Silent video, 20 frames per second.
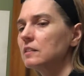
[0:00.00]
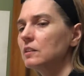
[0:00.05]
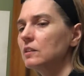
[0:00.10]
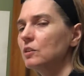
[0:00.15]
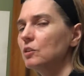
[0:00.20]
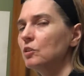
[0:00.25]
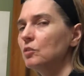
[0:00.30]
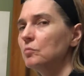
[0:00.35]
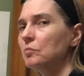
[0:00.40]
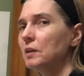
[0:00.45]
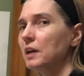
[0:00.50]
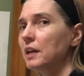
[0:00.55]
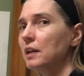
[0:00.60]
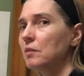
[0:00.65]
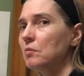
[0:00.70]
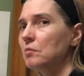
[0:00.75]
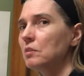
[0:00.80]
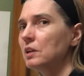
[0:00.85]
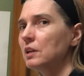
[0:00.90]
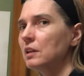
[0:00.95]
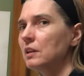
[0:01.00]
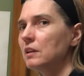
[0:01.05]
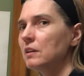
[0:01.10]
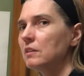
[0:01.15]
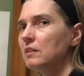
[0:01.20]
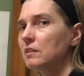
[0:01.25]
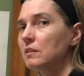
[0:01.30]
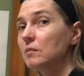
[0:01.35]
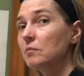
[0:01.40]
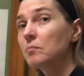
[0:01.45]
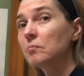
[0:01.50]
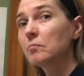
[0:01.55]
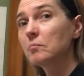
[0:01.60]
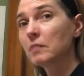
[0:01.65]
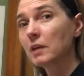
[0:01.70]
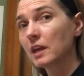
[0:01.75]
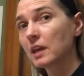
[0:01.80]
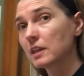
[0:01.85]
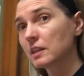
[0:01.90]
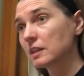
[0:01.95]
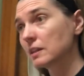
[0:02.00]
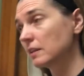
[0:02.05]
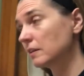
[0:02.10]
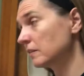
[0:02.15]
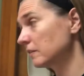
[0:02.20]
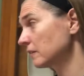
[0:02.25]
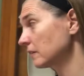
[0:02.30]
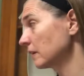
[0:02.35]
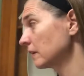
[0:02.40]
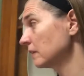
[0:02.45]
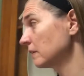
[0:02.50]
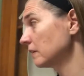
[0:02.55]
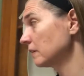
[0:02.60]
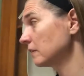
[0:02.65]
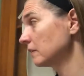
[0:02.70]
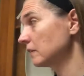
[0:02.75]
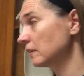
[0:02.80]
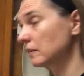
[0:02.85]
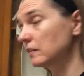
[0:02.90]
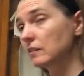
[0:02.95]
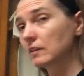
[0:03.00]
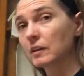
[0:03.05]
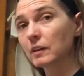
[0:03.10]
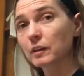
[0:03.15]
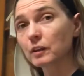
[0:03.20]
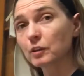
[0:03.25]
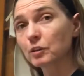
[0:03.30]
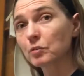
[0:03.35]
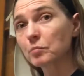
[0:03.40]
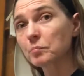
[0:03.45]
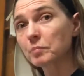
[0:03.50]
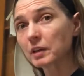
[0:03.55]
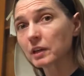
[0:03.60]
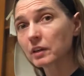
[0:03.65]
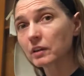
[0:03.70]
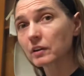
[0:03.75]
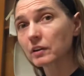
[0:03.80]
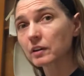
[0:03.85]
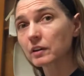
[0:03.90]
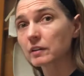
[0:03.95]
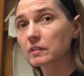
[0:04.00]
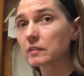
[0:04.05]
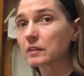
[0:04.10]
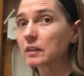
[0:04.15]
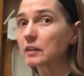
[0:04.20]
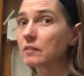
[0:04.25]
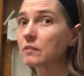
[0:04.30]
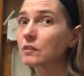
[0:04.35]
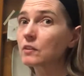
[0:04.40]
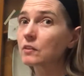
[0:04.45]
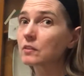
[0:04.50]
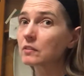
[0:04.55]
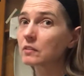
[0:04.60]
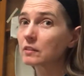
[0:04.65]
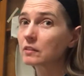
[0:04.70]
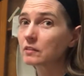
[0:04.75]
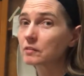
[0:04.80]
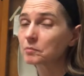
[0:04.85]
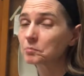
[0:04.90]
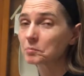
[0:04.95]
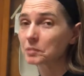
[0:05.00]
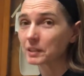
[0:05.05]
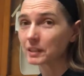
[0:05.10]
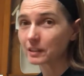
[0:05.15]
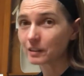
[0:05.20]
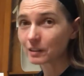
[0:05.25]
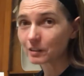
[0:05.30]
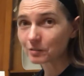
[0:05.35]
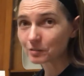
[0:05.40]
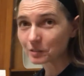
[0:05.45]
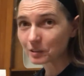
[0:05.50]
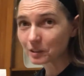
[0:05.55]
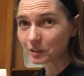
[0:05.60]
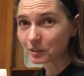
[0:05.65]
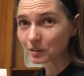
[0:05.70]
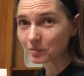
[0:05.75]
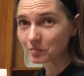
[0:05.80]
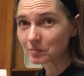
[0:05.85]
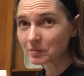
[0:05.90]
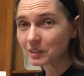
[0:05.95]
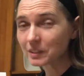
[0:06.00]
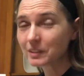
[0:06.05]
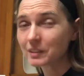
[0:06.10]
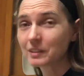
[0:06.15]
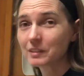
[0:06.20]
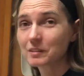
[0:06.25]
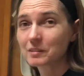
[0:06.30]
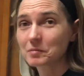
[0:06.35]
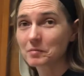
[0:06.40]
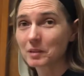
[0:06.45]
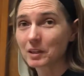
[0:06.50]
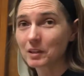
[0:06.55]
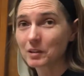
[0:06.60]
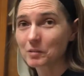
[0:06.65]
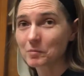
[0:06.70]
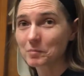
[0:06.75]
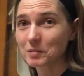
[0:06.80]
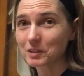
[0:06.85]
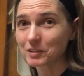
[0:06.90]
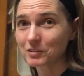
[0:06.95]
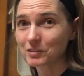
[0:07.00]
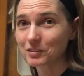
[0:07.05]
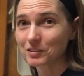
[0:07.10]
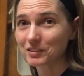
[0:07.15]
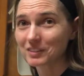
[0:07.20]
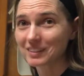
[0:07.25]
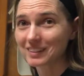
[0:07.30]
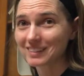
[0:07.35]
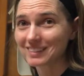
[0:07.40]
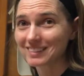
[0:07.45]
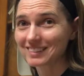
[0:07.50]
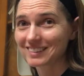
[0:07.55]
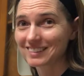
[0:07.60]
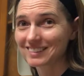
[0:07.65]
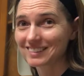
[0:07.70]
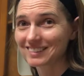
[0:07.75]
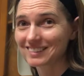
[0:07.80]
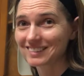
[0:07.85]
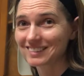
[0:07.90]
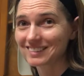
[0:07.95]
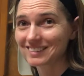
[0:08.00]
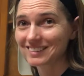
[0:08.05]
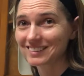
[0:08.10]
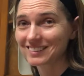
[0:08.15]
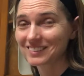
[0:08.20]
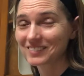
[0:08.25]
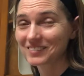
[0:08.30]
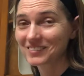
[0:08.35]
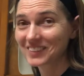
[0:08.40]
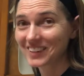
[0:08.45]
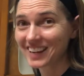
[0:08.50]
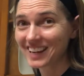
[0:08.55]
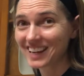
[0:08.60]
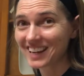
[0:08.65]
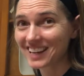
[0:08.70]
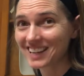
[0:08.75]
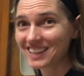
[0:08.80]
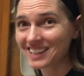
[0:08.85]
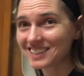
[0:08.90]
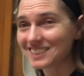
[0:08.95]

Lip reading: you might want to make the sentences a little bigger to give yourself plenty of room to make your picture sentence, okay?